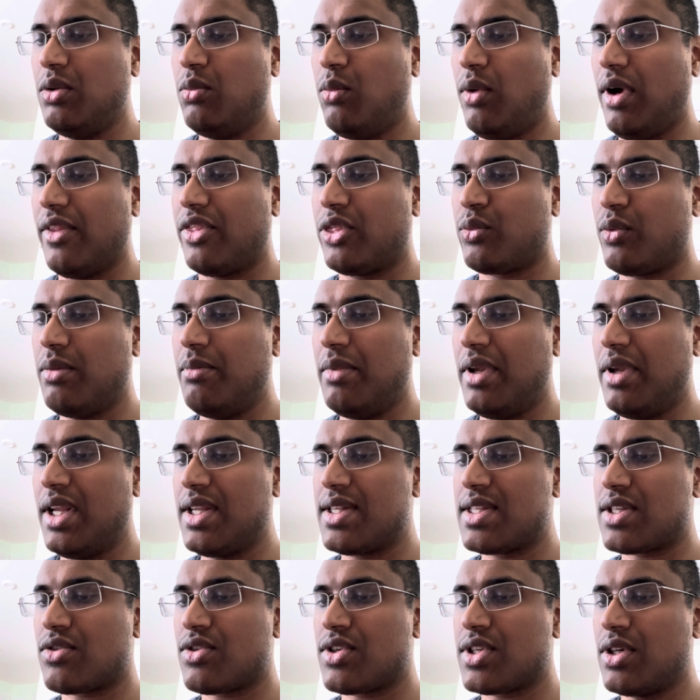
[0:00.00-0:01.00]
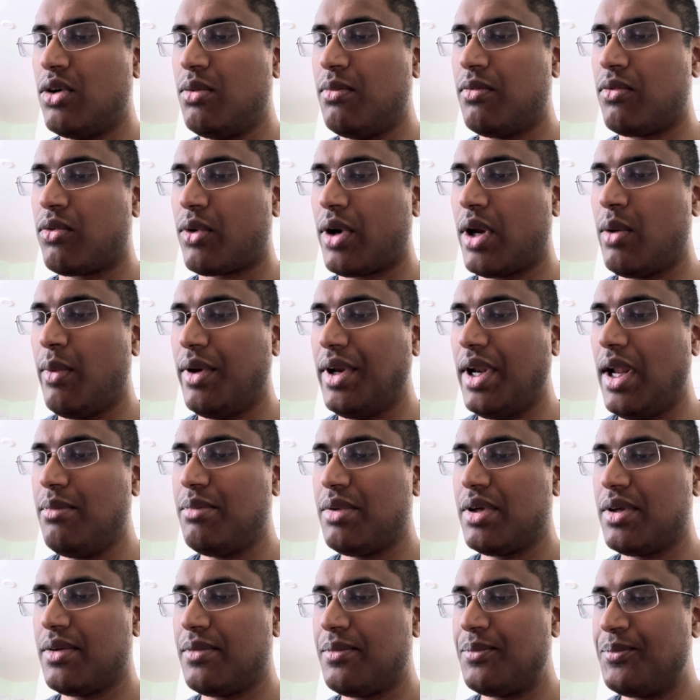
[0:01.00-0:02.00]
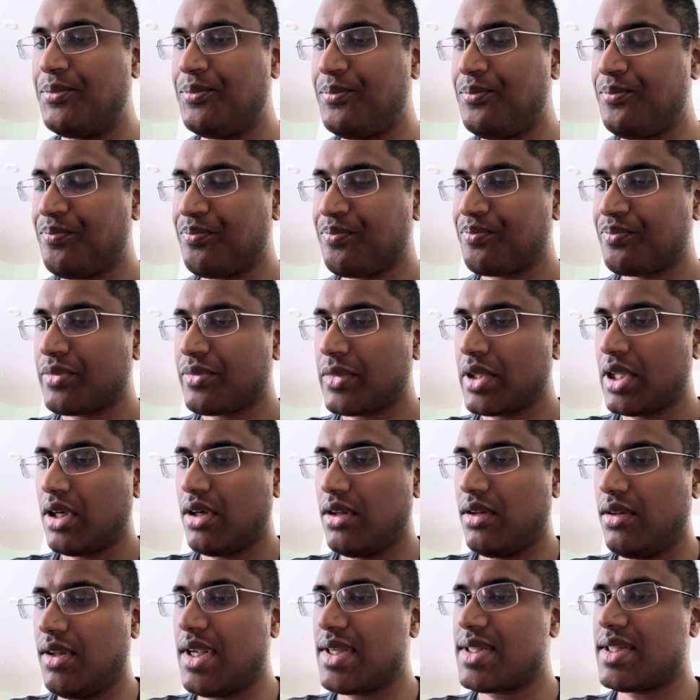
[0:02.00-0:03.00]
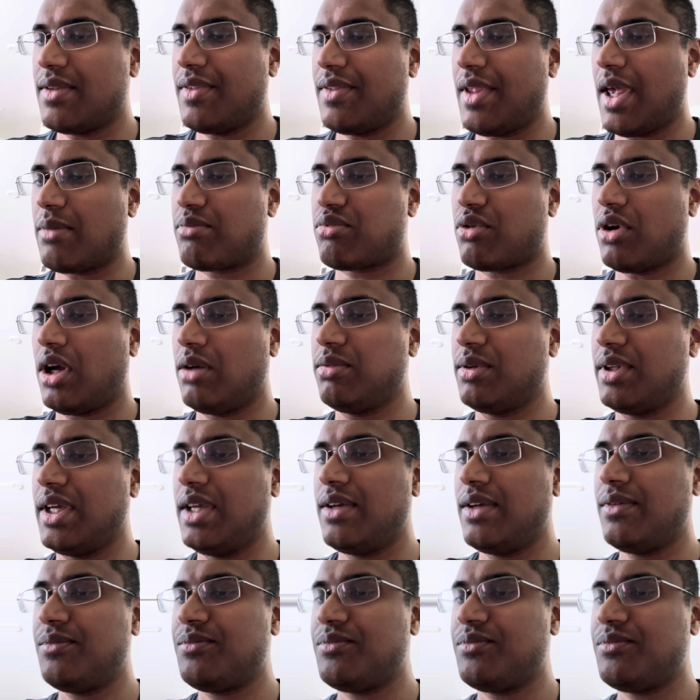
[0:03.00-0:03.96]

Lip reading: 3 minutes or so before I went up? Less than that, probably.